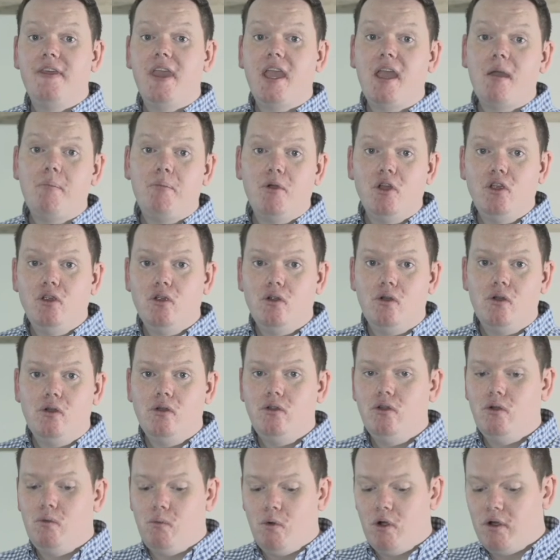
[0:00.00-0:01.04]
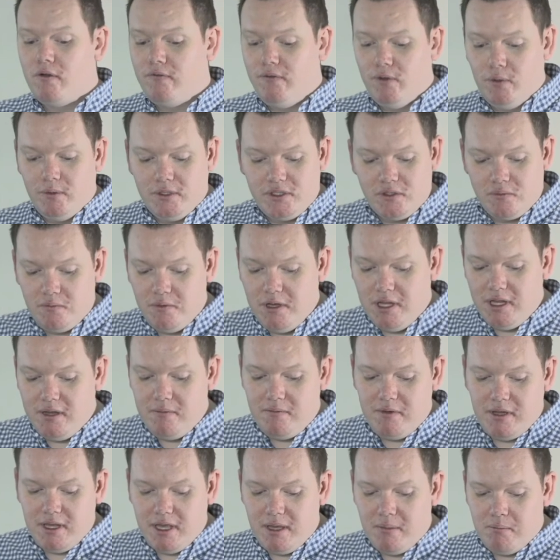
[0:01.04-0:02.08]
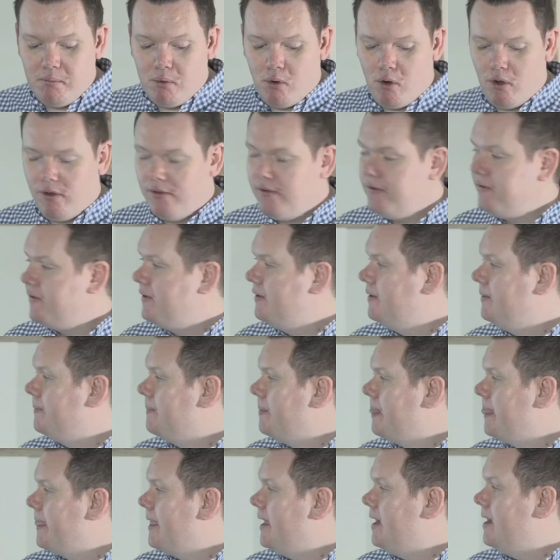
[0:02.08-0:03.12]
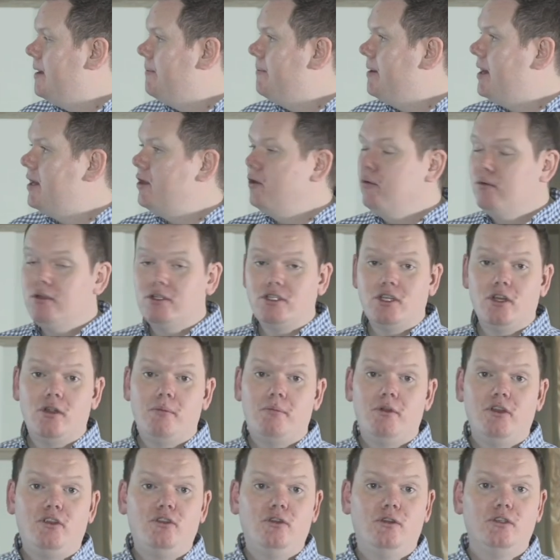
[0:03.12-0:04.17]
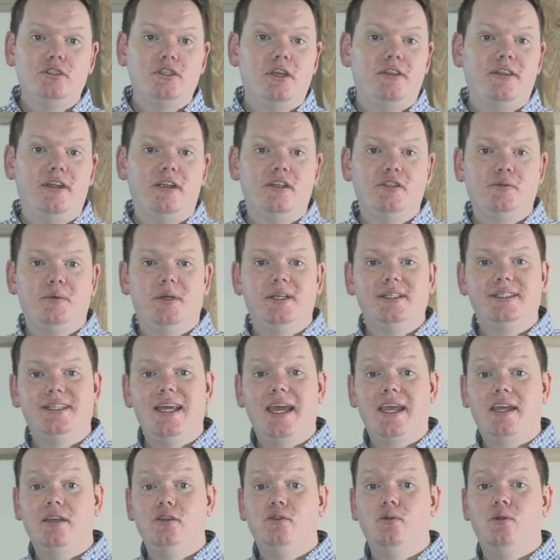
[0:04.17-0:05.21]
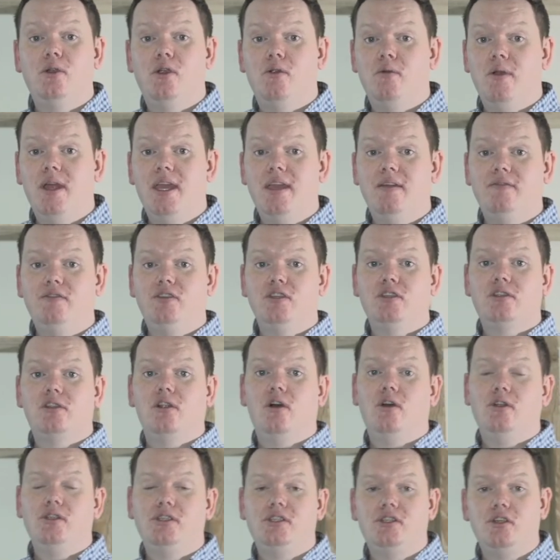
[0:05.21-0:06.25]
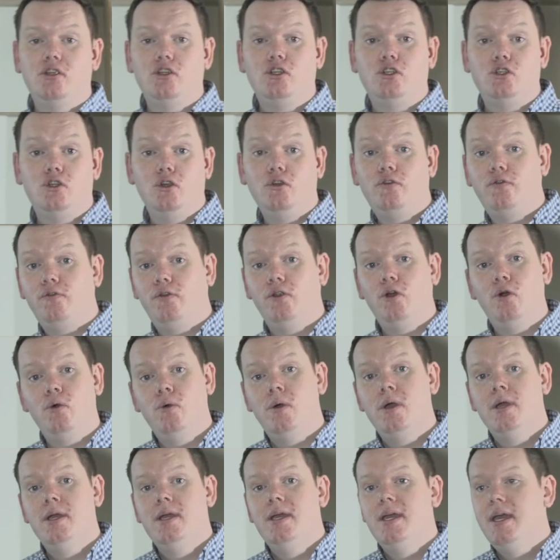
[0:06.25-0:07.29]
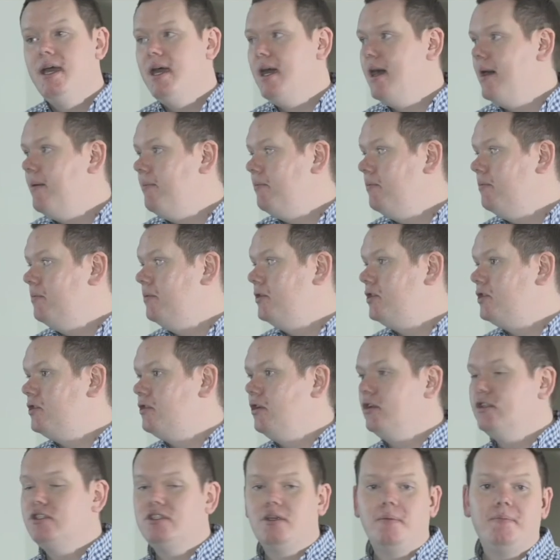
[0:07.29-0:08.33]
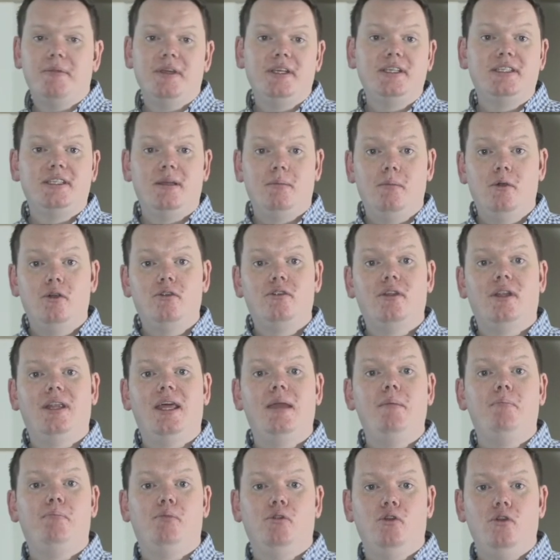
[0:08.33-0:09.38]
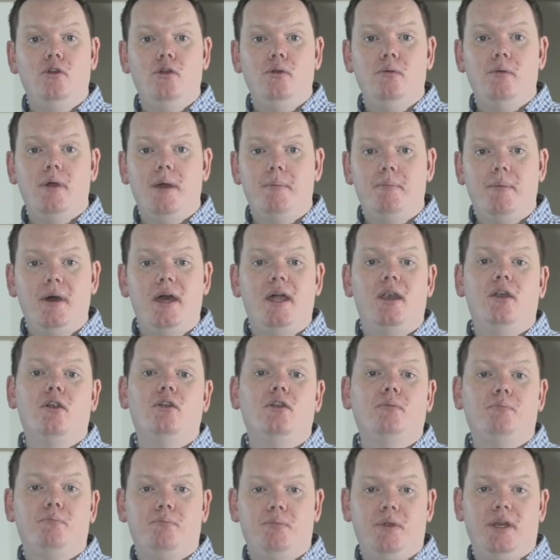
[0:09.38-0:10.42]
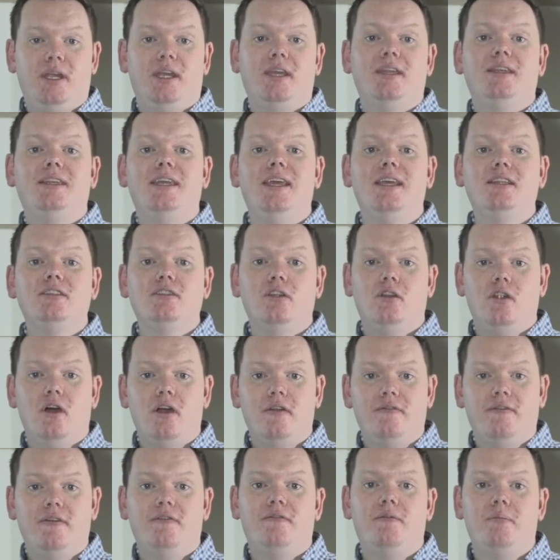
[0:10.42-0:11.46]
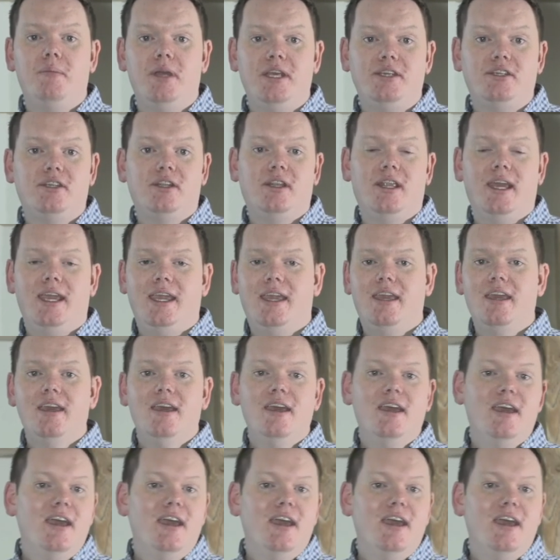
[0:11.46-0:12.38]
think about your workflow, it's really, really important. I know there's a number of tools out there as well. Zach and Judy Gray have just launched ShootFlow, which does something similar to Light Blue, but it contains a lot of information like